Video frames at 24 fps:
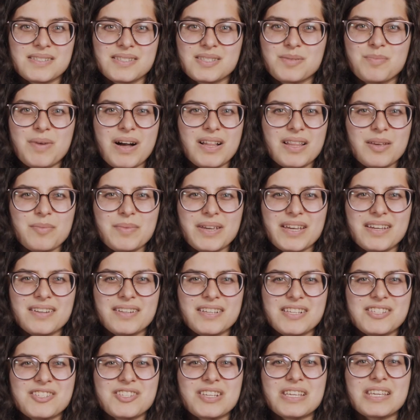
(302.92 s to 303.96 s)
Tamale Man
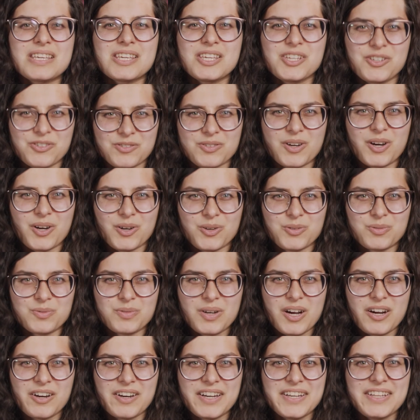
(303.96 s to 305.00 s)
is a hero.
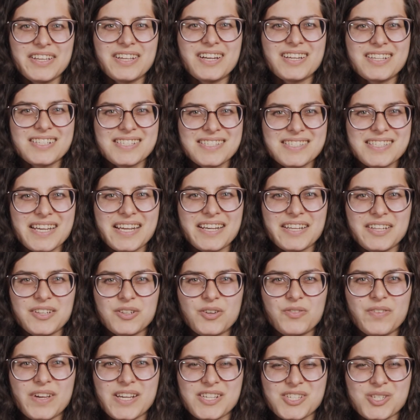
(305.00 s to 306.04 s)
Already got a standing
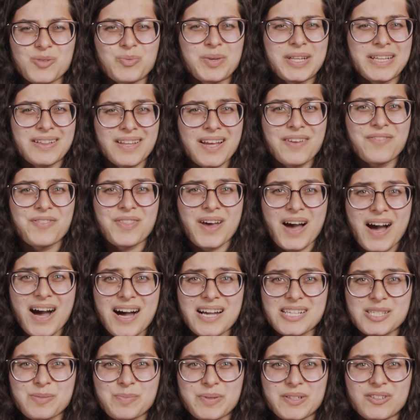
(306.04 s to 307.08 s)
ovation when he left the
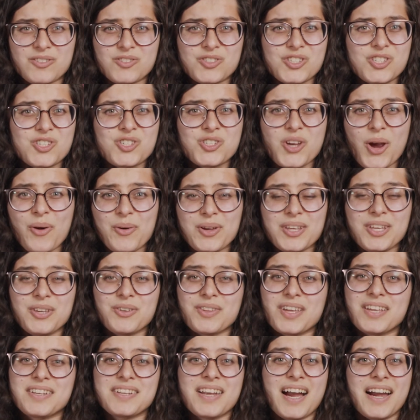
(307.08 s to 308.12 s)
hospital, just showing you
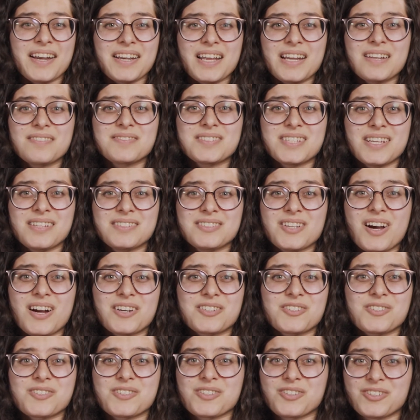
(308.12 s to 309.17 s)
that 9 out of 10
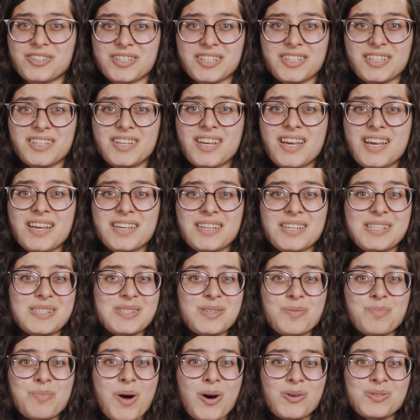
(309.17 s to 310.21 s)
doctors agree he's
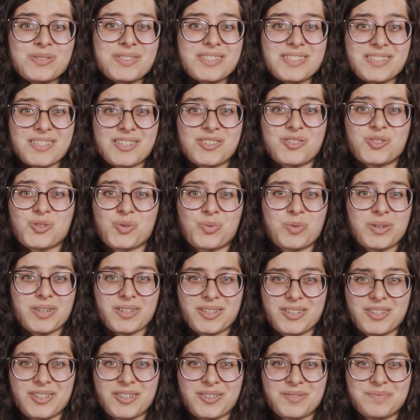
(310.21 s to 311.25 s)
the most essential
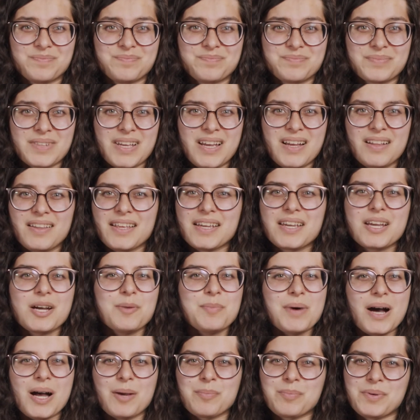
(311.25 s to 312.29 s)
worker. Like,
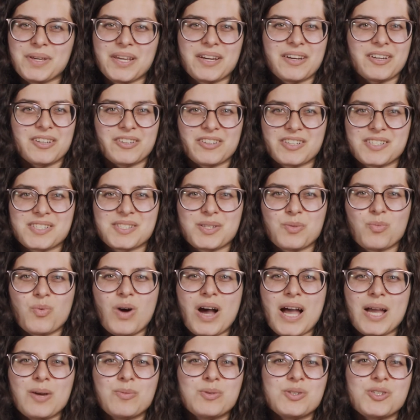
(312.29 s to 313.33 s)
come on, Pierre and Kristen,
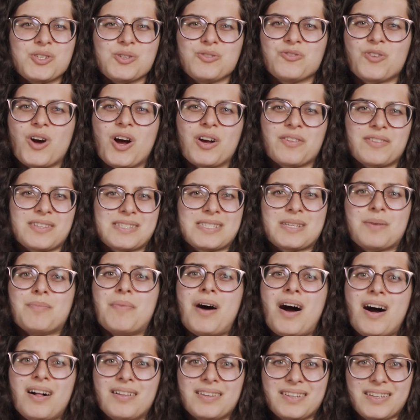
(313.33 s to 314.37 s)
why would you wrong the
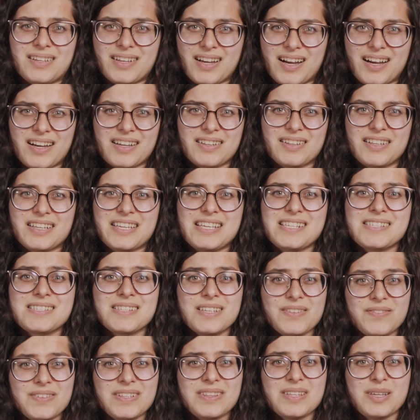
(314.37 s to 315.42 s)
Tamale Guy? Like, he's
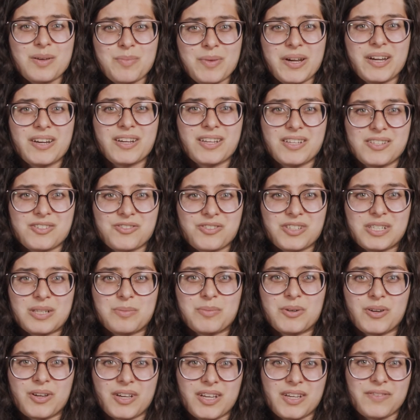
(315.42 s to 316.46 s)
living the American dream,
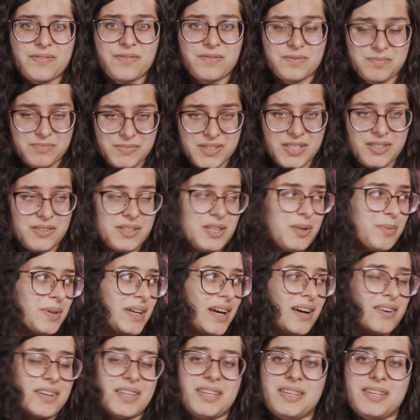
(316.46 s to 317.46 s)
okay? Hear me out.